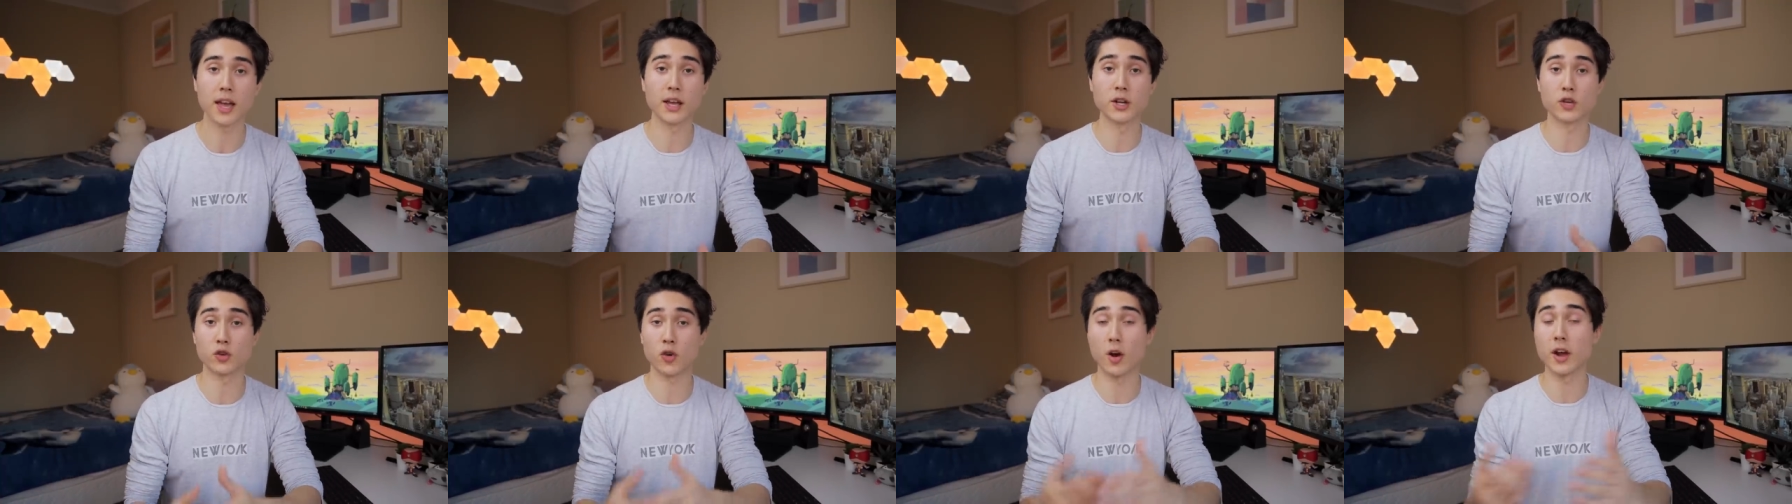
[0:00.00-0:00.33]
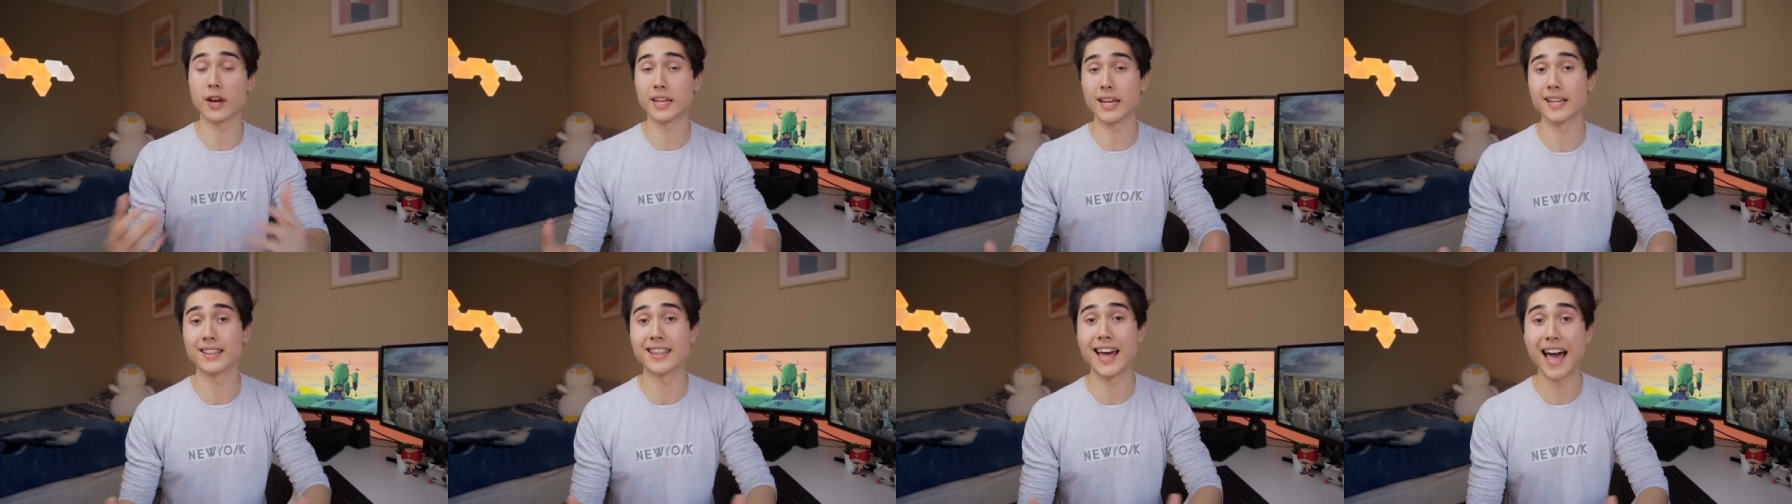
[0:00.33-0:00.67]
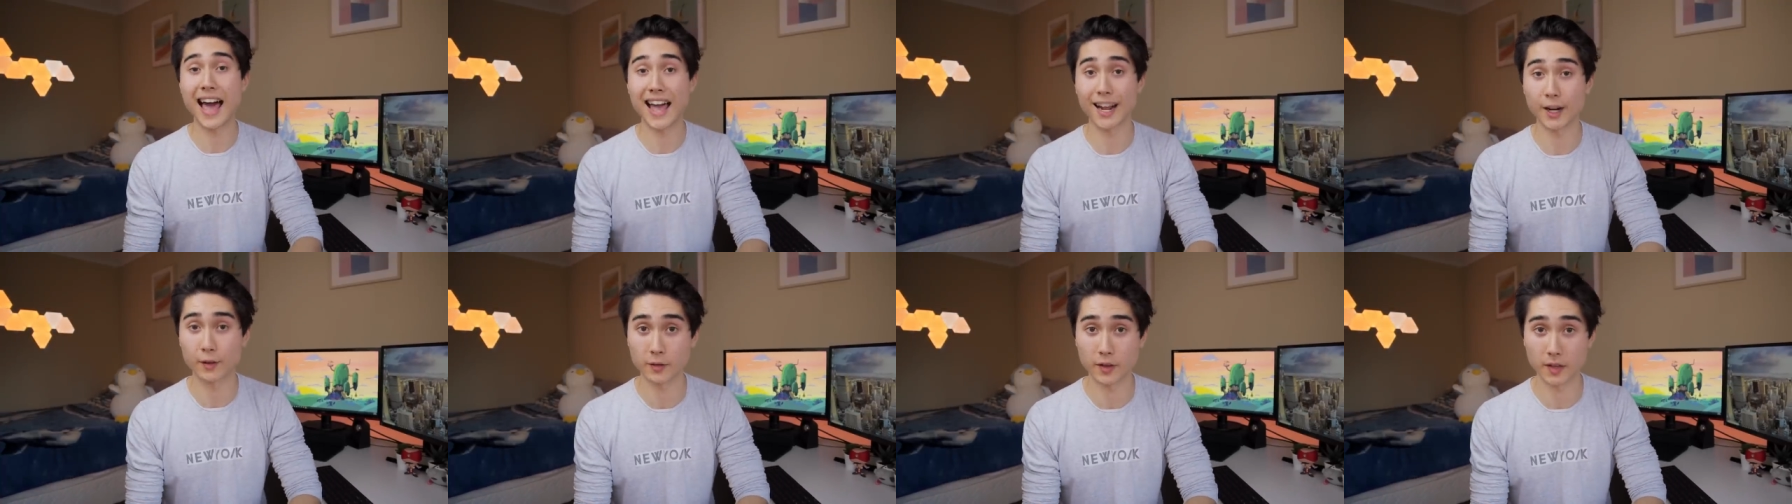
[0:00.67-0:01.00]
and trying to get the
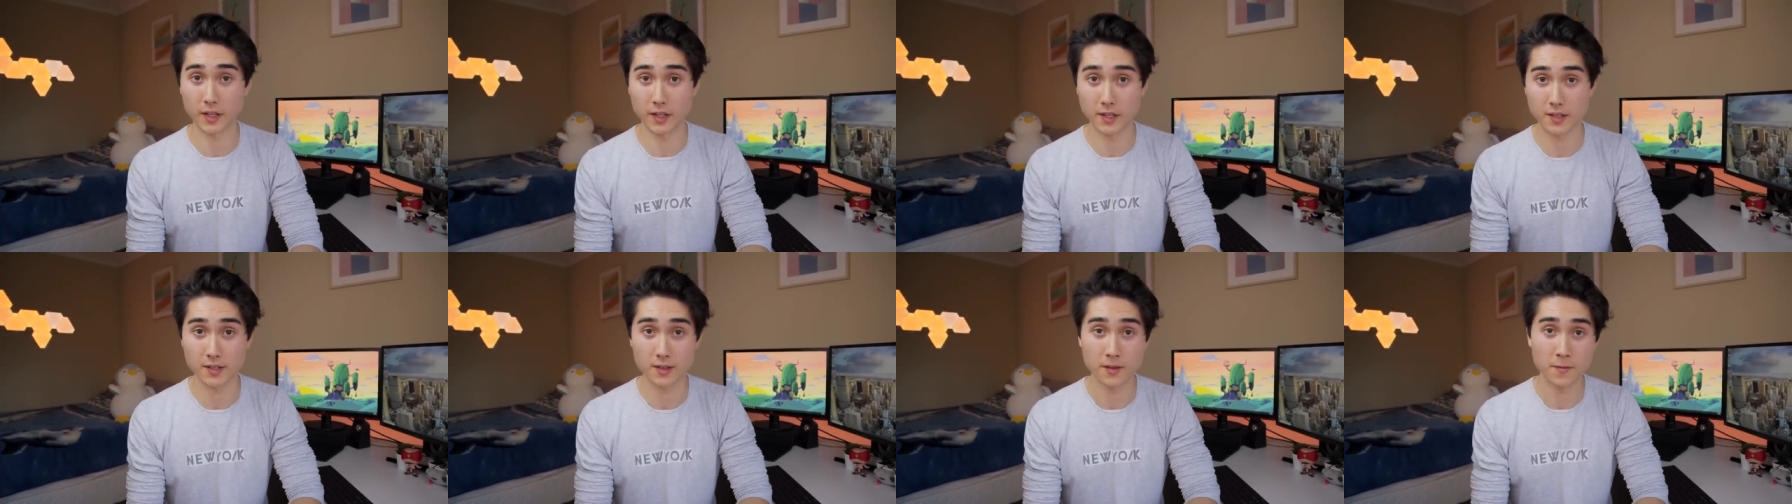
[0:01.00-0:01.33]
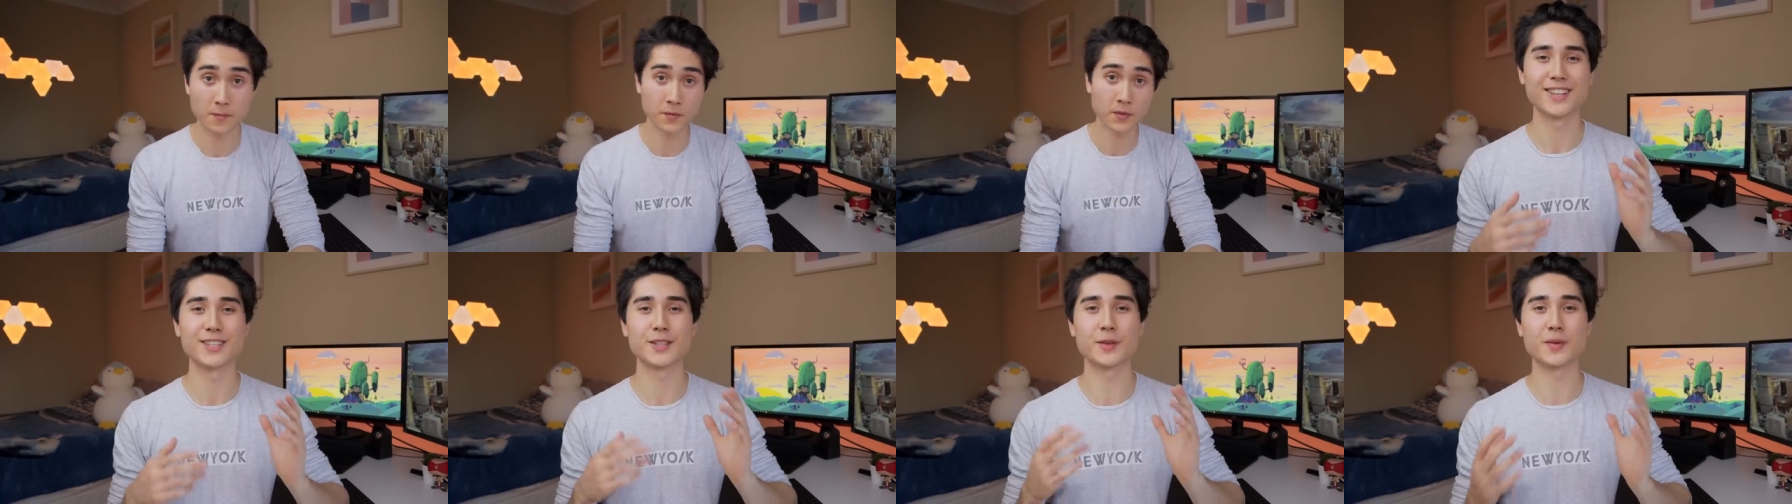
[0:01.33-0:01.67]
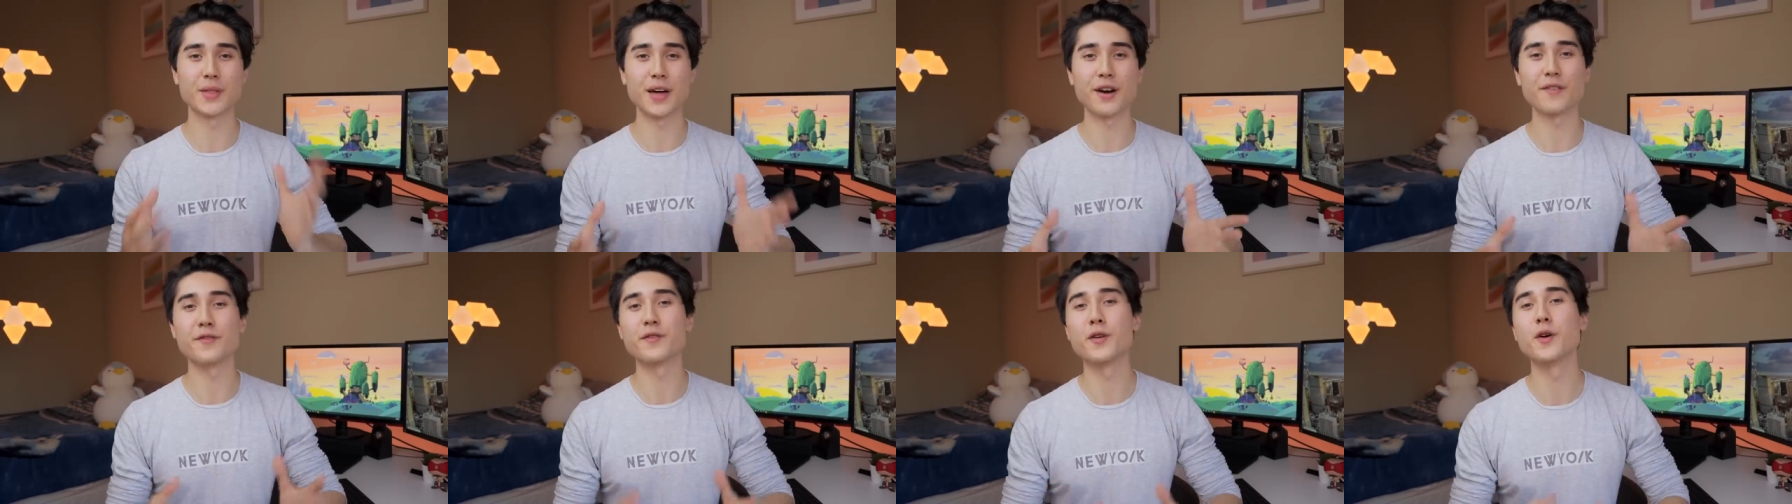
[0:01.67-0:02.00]
hang of things. So
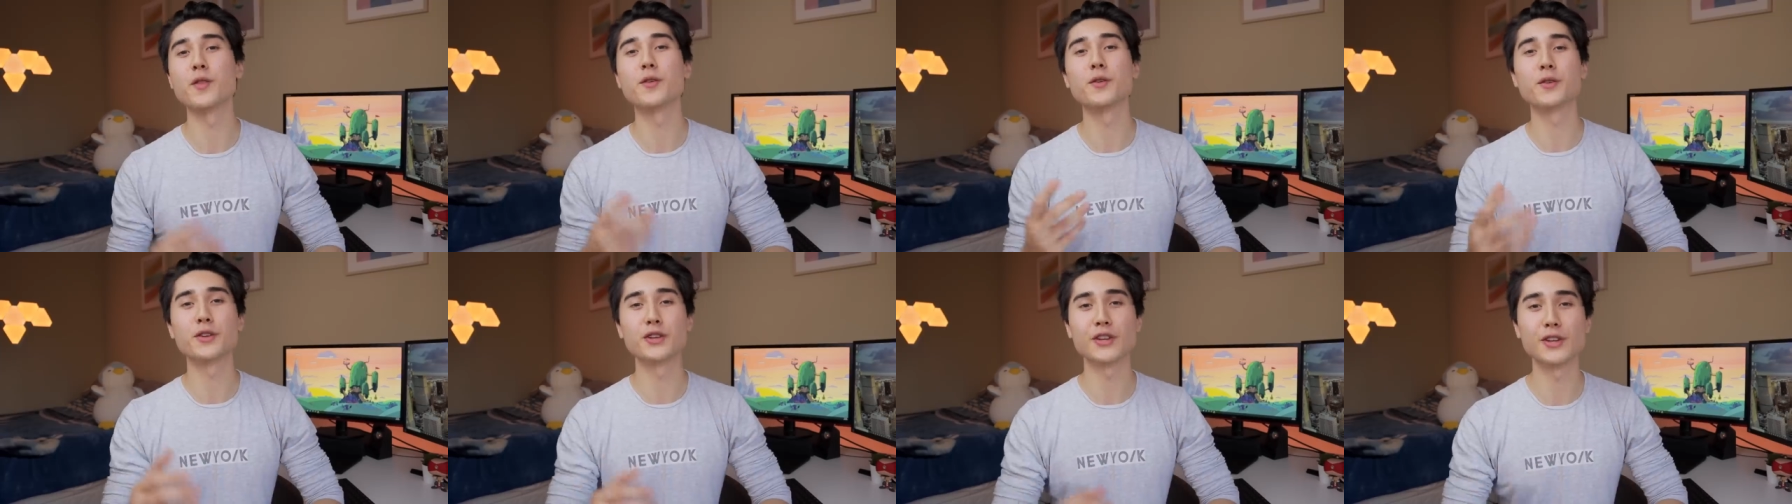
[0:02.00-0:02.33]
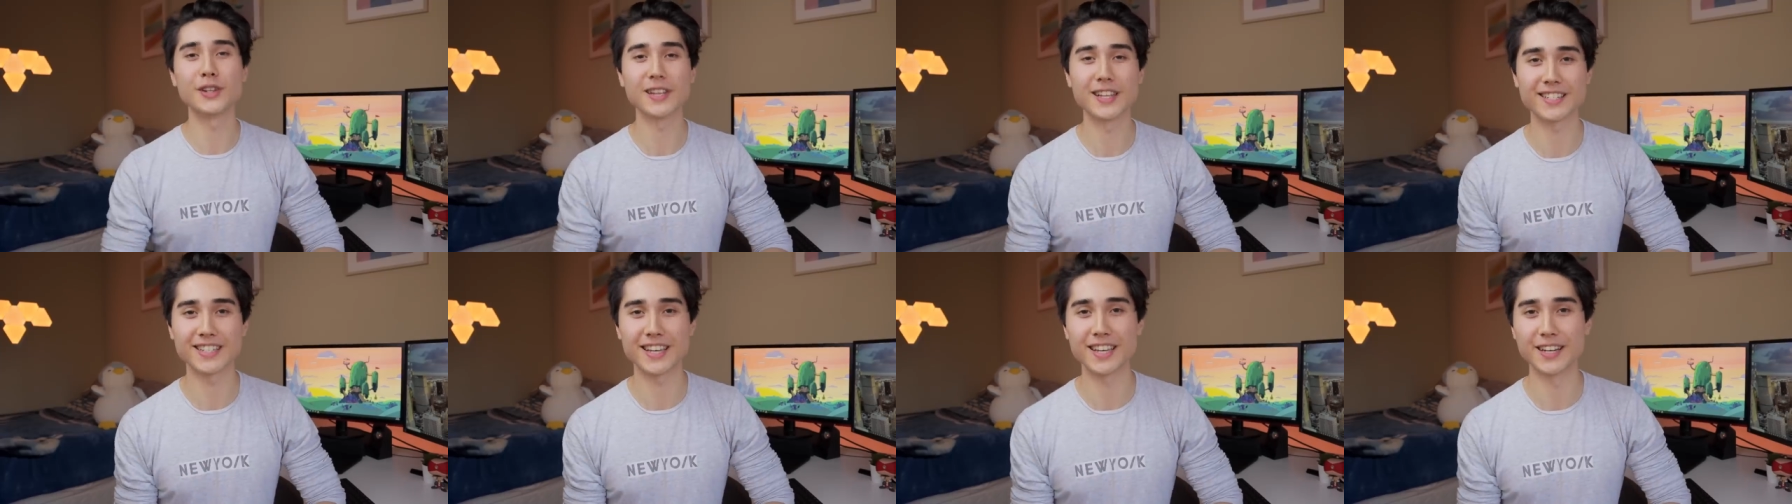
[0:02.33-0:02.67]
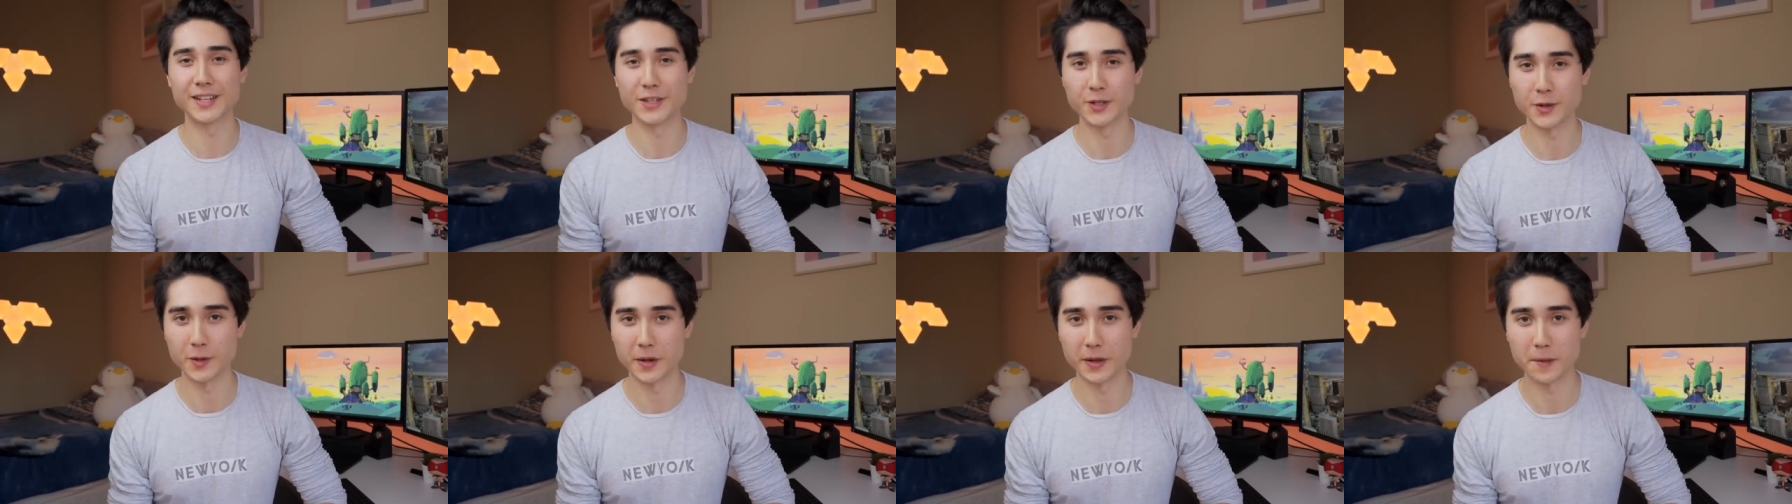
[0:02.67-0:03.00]
without further ado, let's
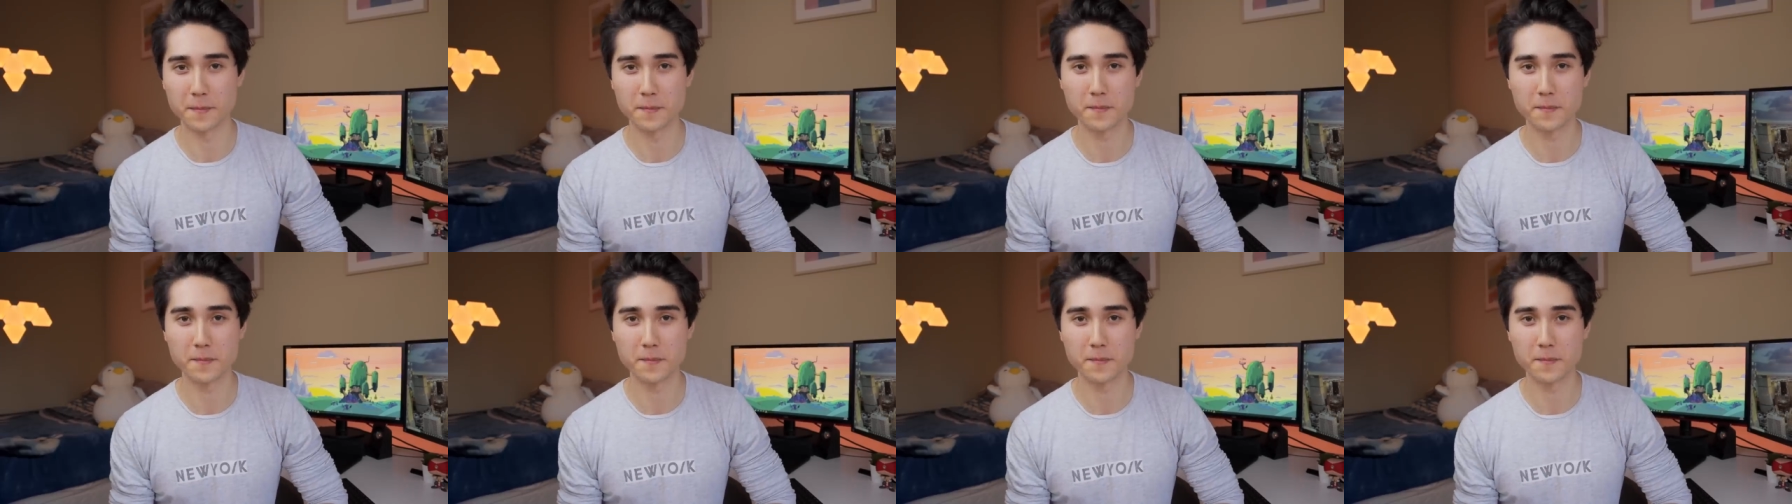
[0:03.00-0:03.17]
get into it.